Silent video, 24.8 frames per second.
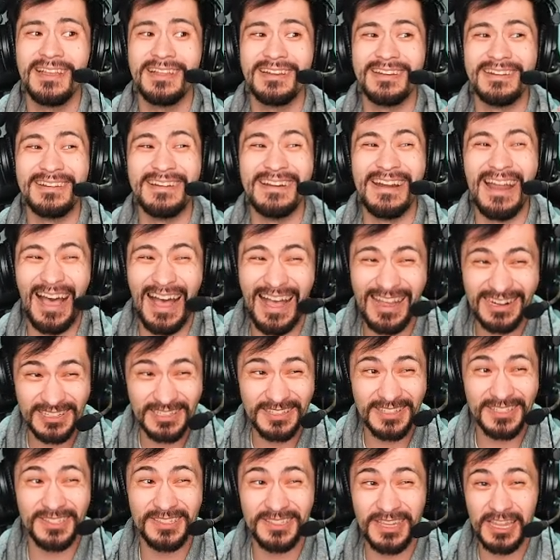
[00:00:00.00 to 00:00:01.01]
not to
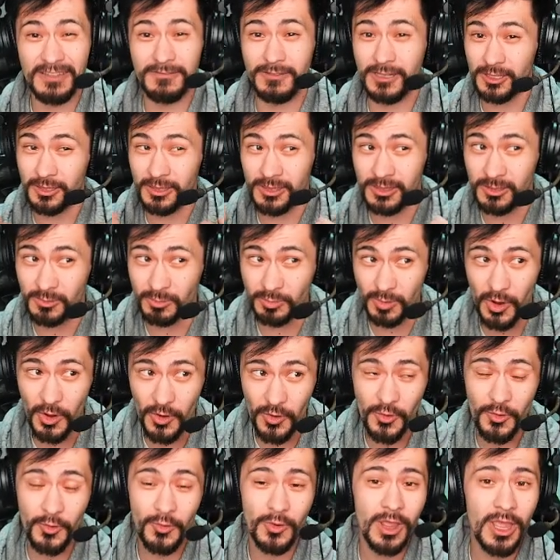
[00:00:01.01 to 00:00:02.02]
the saving
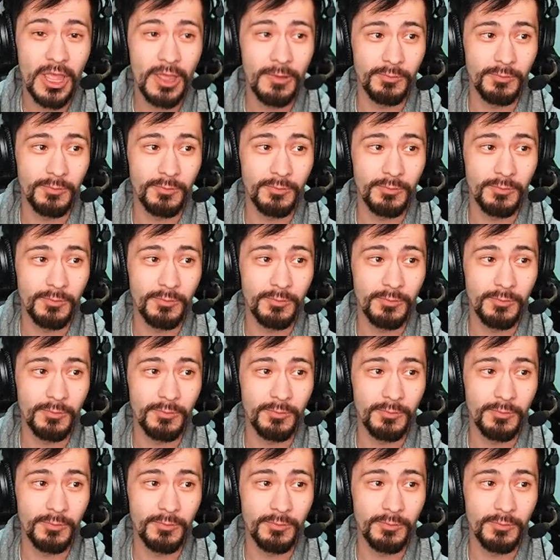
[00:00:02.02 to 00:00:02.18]
throw,